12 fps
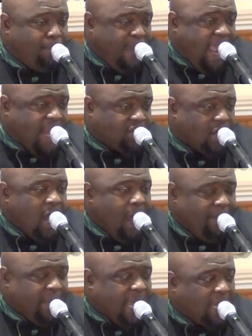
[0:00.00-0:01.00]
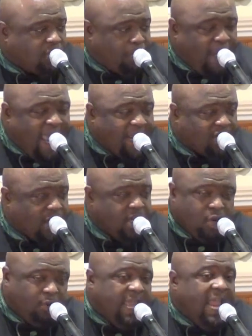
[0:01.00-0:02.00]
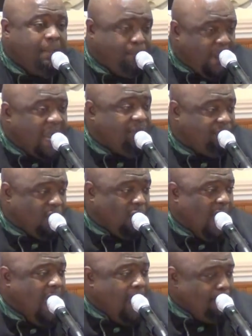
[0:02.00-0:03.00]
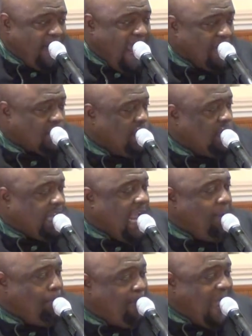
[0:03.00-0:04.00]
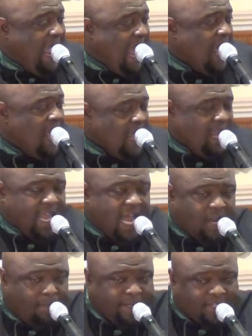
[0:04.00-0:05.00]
a passion because passion you can't pay for it. Passion you can't buy. It got to be